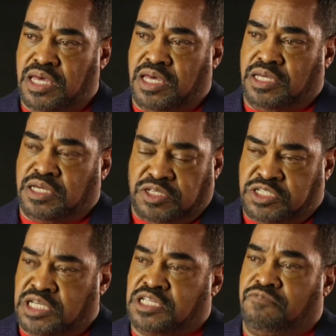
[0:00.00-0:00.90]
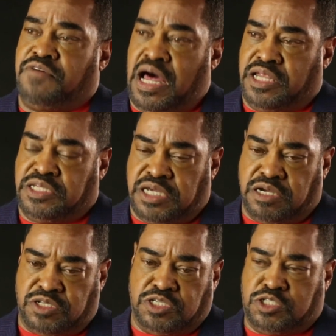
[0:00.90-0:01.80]
it consists of
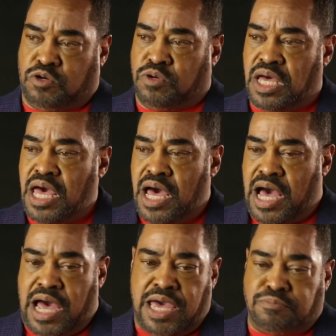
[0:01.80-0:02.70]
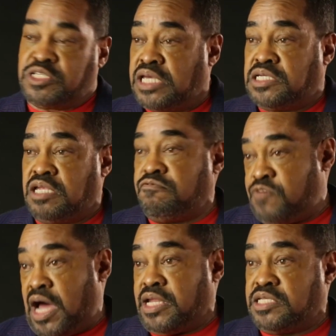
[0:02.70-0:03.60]
volunteers, and so I am teaching
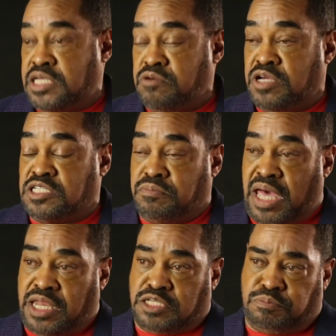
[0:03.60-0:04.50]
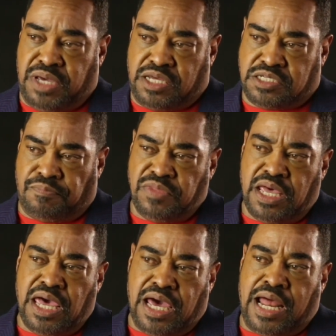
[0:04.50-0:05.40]
volunteerism at its best.
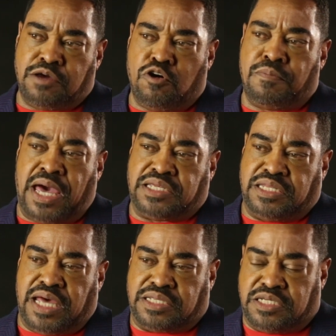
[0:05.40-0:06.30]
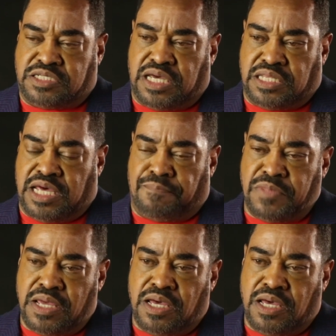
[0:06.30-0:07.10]
And I go back to that to say that